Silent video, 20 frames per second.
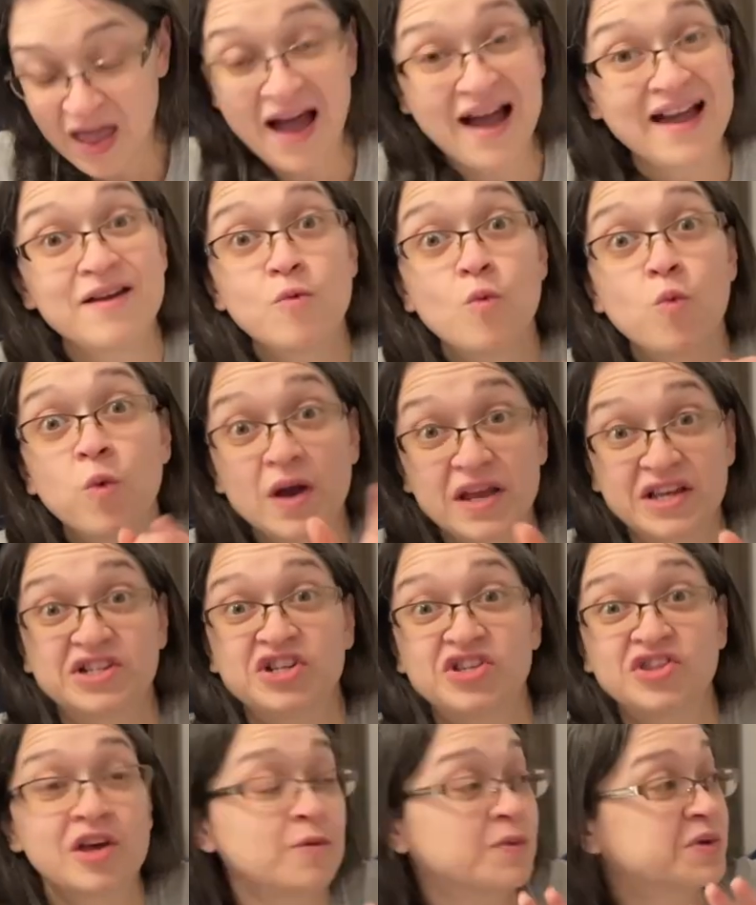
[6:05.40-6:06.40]
I wish
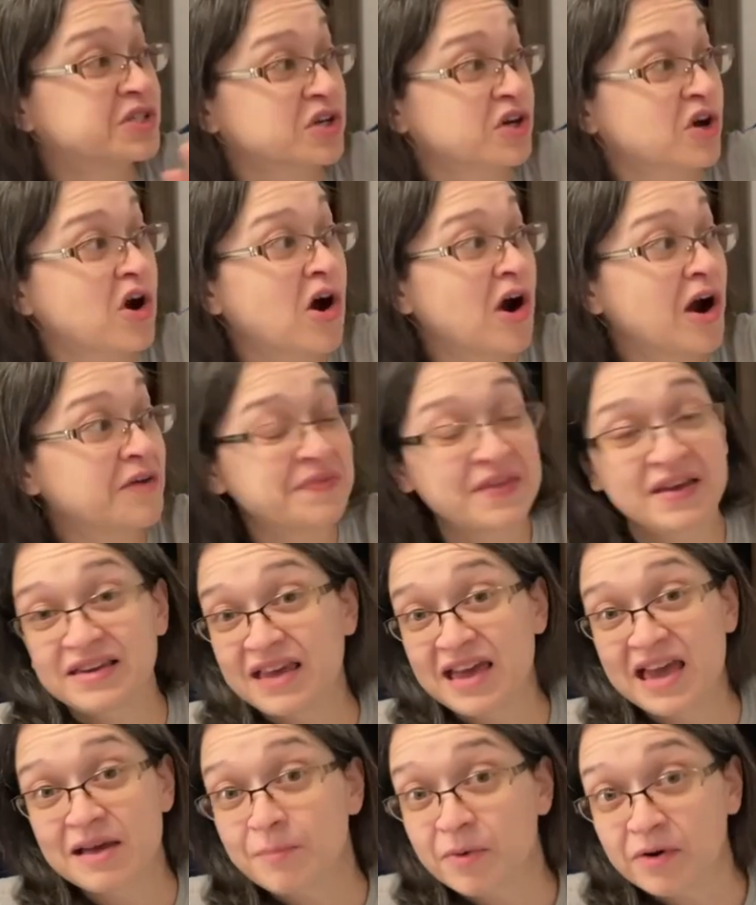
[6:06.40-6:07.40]
there was a cart that
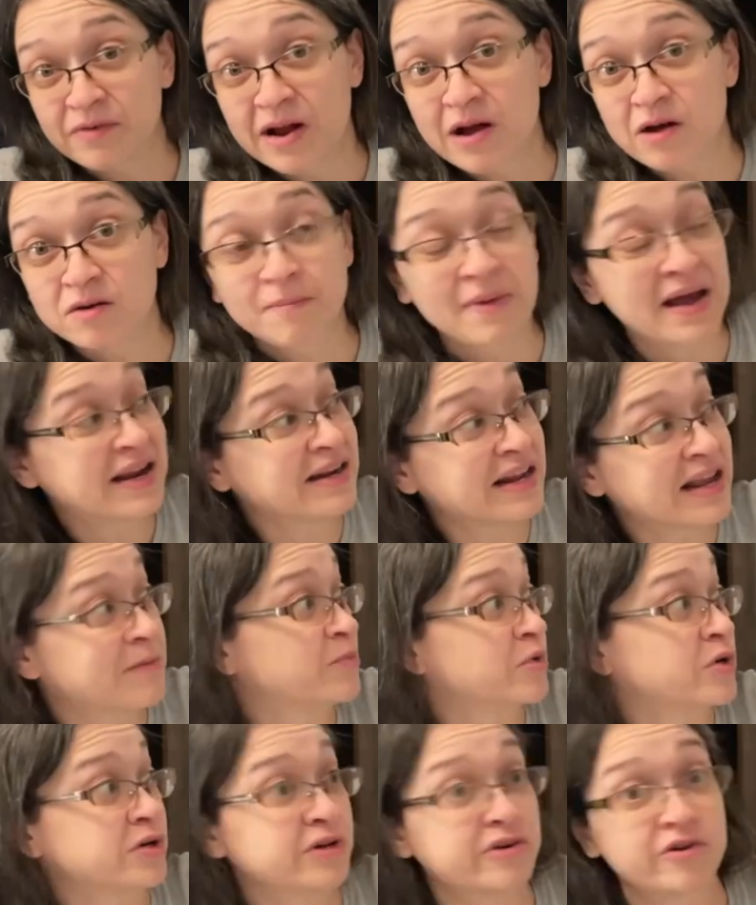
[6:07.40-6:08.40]
came around my
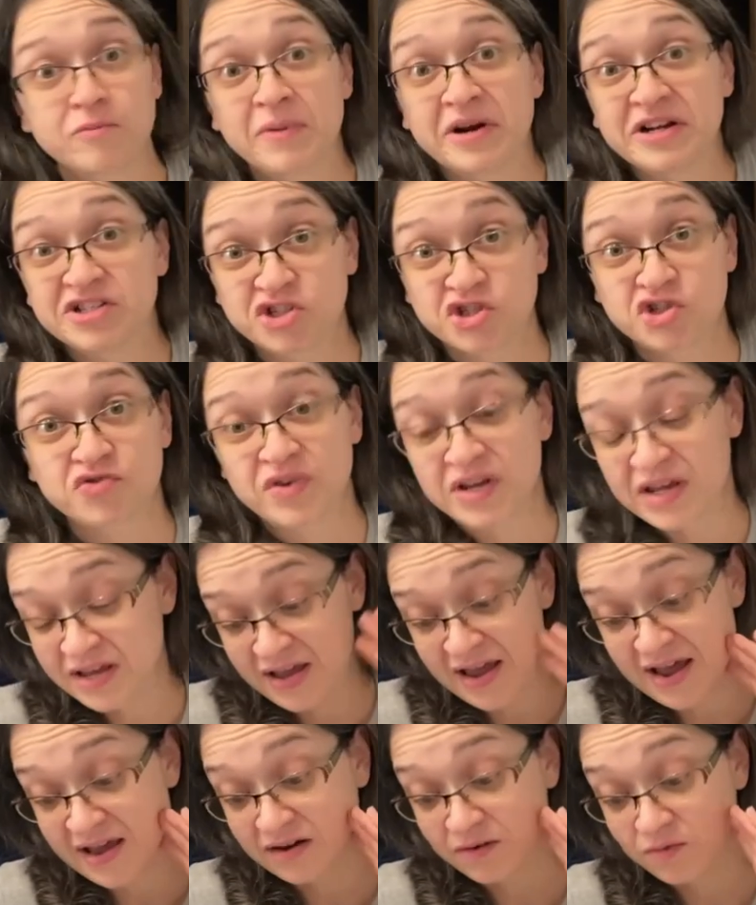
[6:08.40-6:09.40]
neighborhood or my street
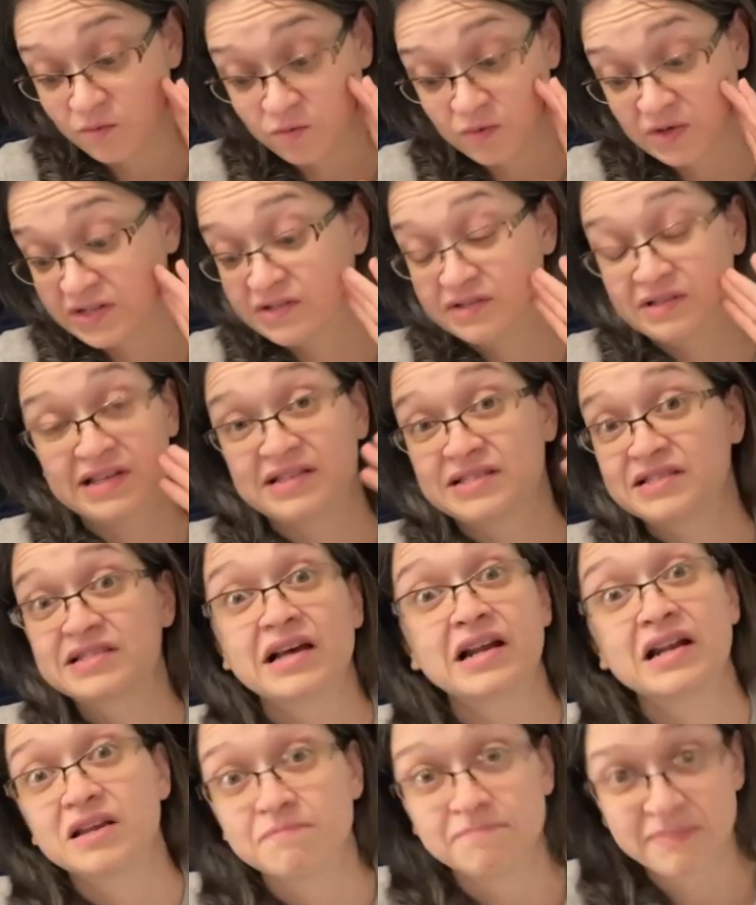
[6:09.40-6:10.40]
and was like
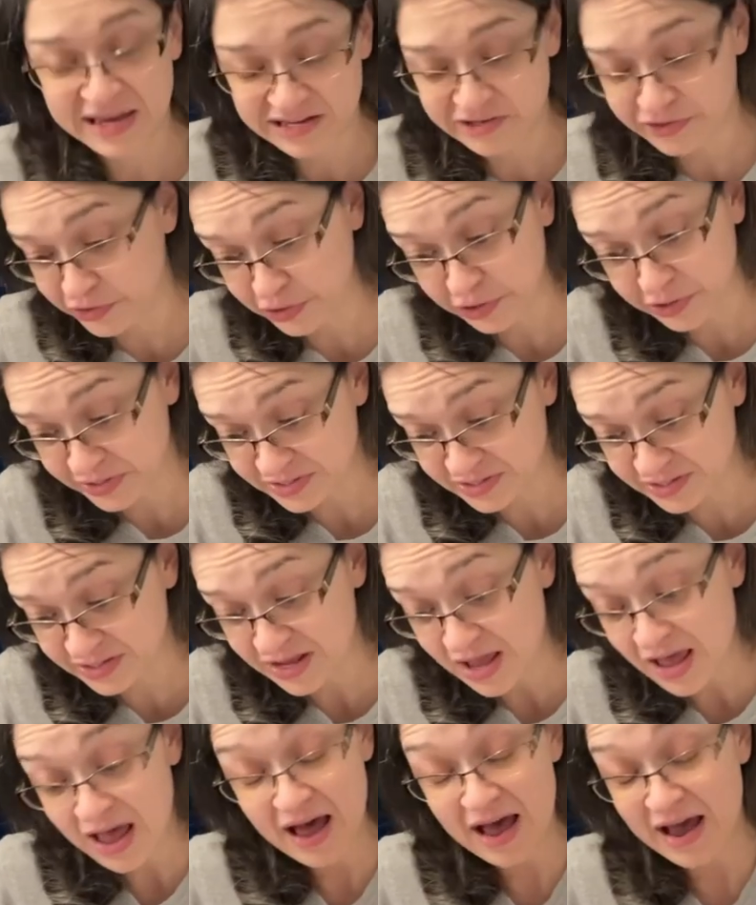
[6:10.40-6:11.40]
selling baked goods.
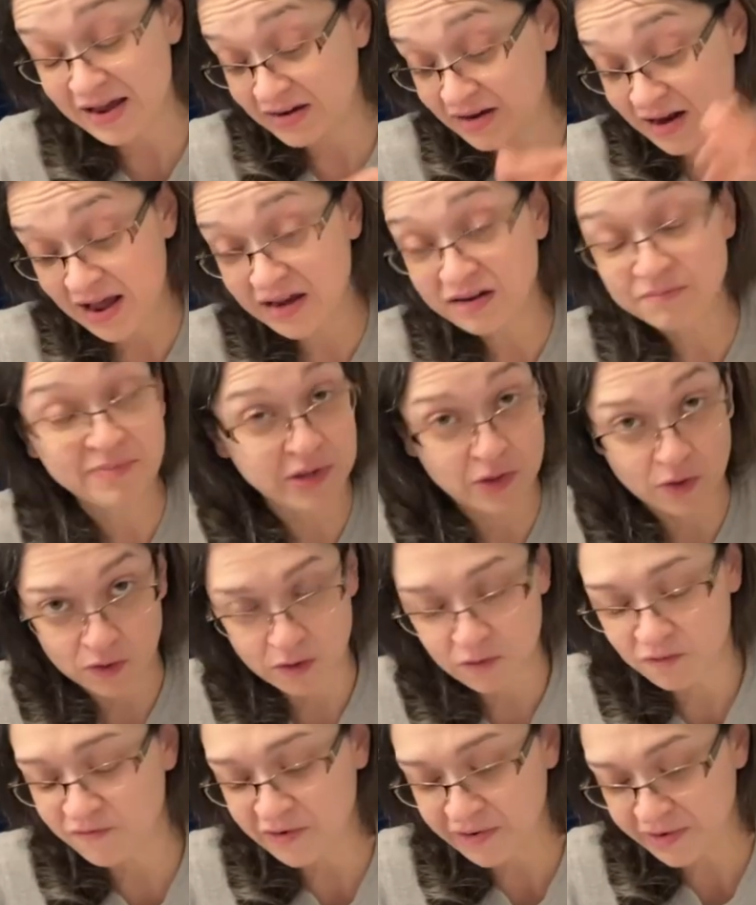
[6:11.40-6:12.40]
I'd be all
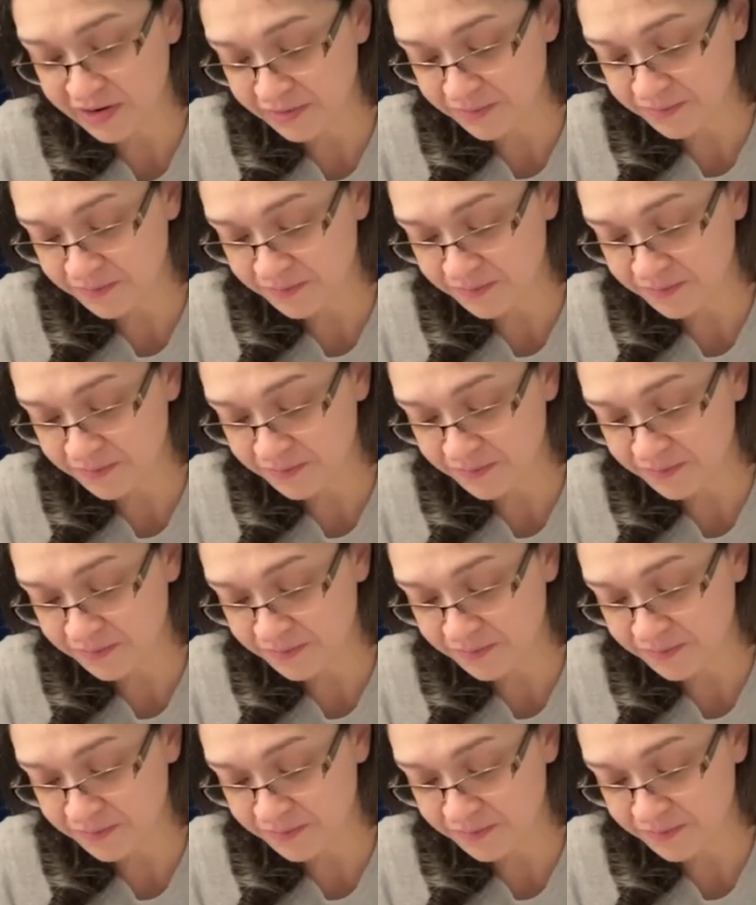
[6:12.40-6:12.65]
over it.